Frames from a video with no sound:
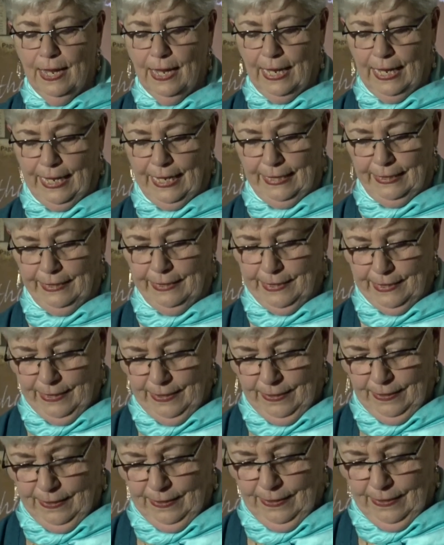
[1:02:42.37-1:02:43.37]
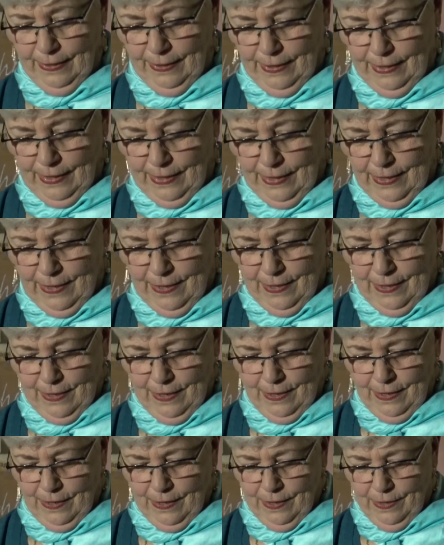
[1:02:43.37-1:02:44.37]
And
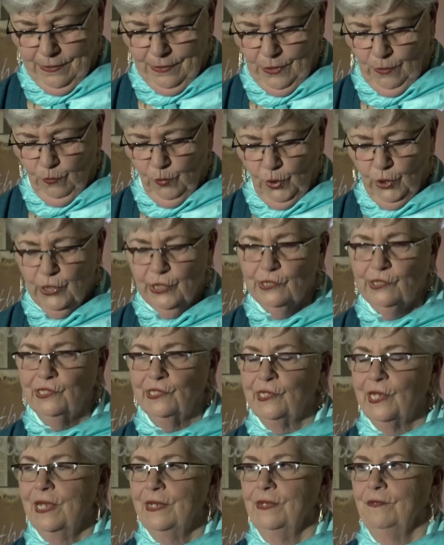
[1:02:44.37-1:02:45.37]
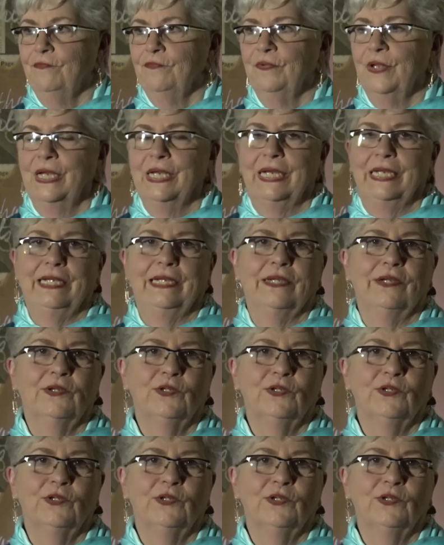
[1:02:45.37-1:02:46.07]
the words of uh,